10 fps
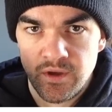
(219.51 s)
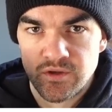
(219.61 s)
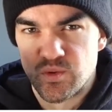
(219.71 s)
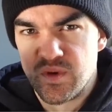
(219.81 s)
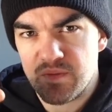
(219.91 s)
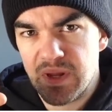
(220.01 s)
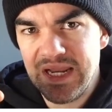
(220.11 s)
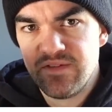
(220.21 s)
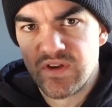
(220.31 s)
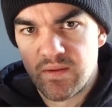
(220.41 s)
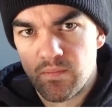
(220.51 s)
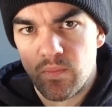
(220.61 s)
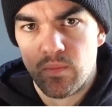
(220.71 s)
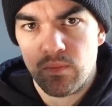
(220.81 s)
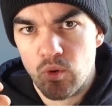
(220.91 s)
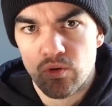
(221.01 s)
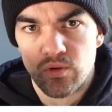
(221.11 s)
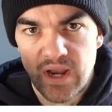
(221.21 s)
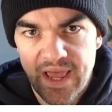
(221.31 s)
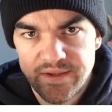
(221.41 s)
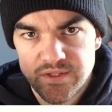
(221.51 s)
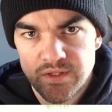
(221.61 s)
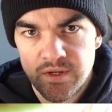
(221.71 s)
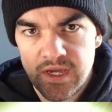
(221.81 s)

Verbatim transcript: So we believe in it more or less.